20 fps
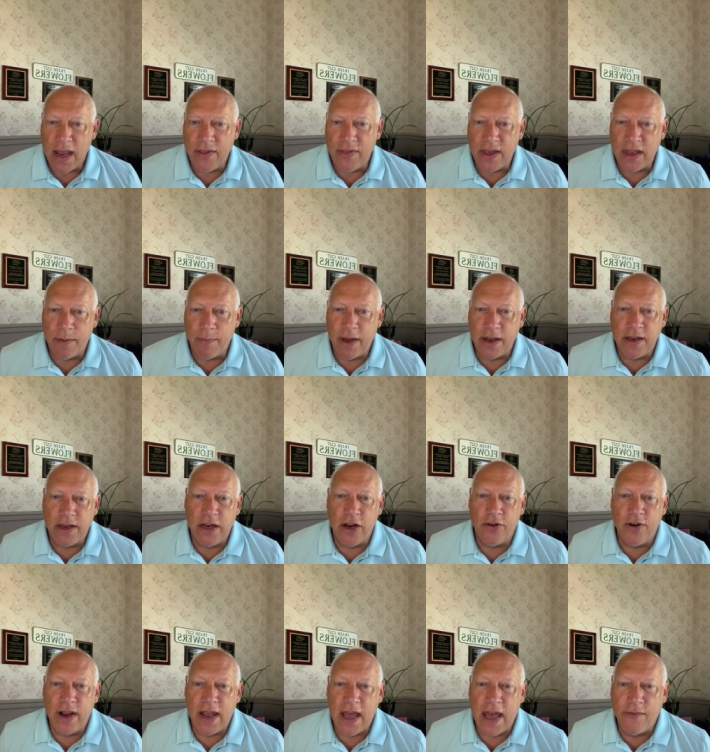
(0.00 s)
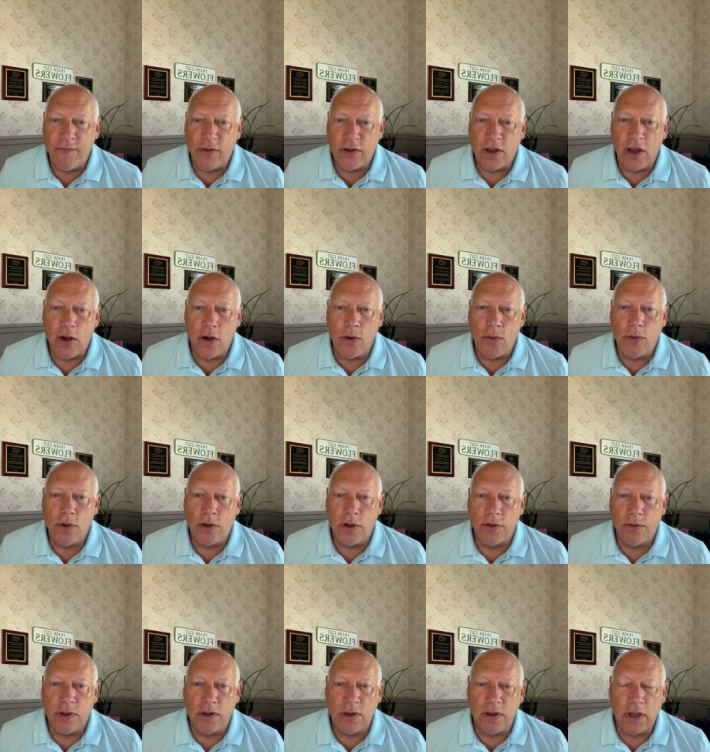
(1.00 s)
And then about a year and a half ago,
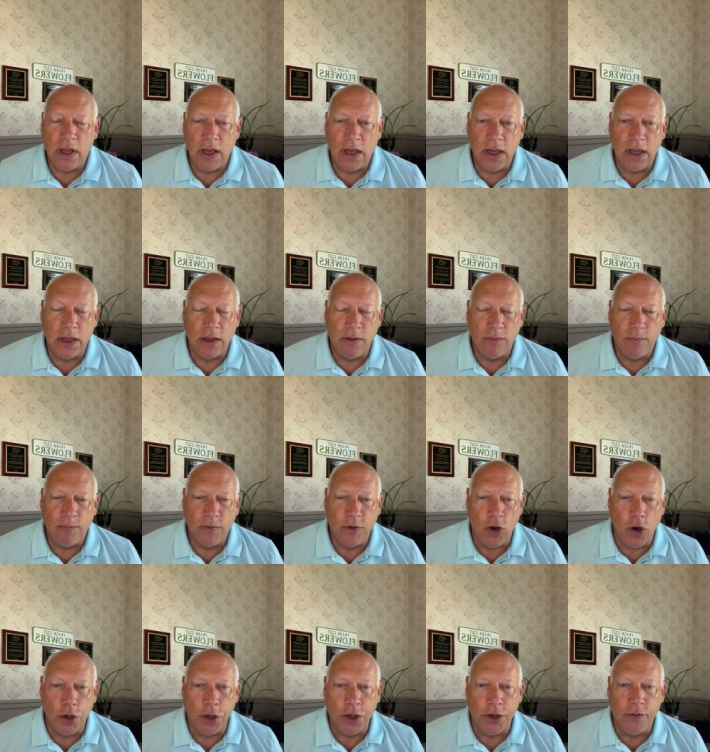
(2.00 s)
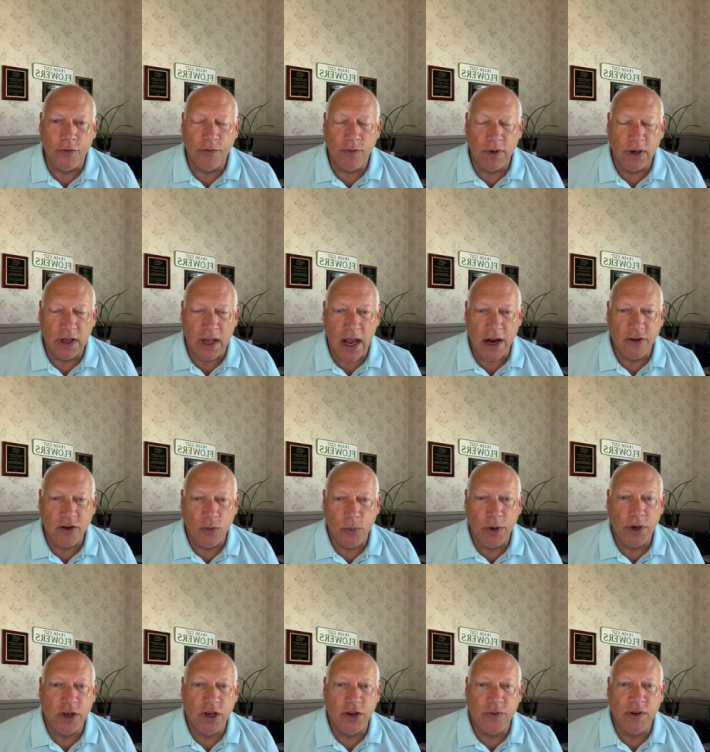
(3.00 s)
uh, the owner of Gloeckner
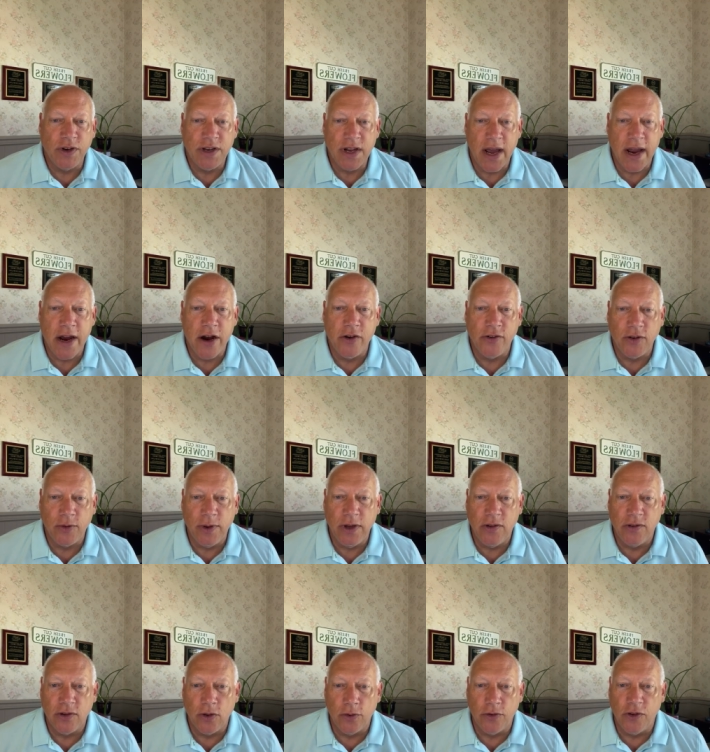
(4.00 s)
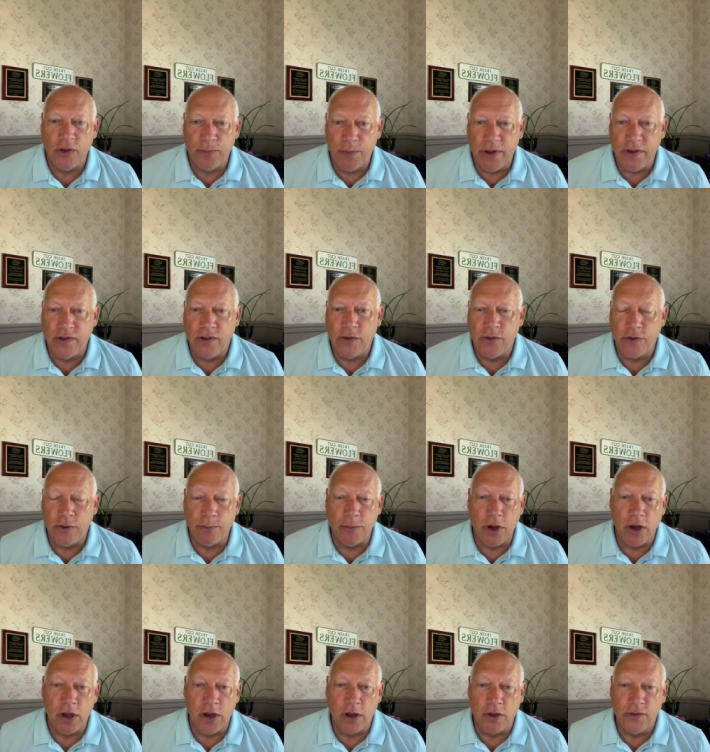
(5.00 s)
wanted to retire, so he sold his business to
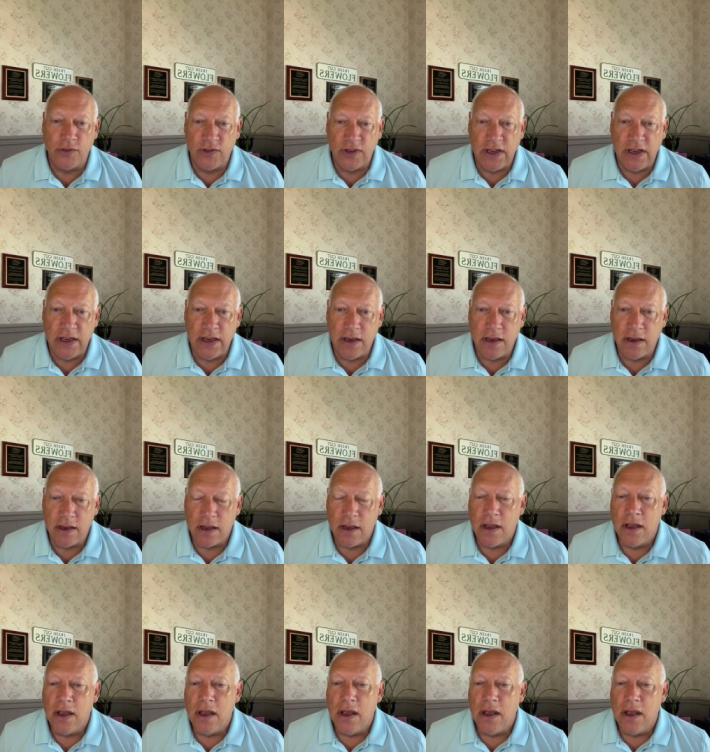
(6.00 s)
Ball Seed.